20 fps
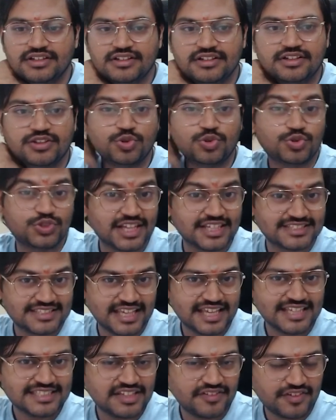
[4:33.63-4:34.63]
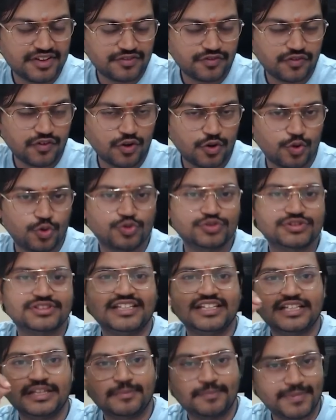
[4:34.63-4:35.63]
Rook takes a7 follows,
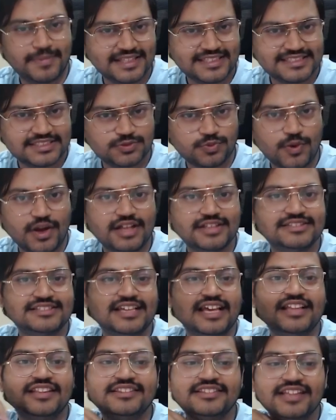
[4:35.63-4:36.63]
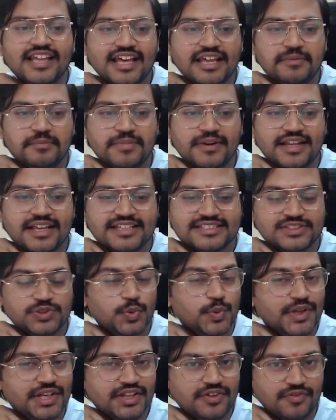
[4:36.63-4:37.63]
he repeats once and then plays
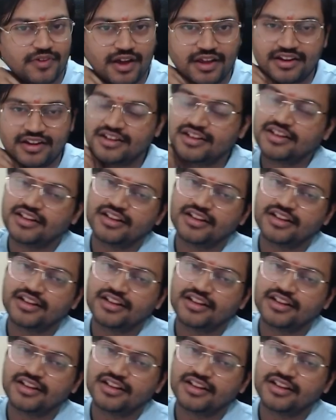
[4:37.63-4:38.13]
queen e1.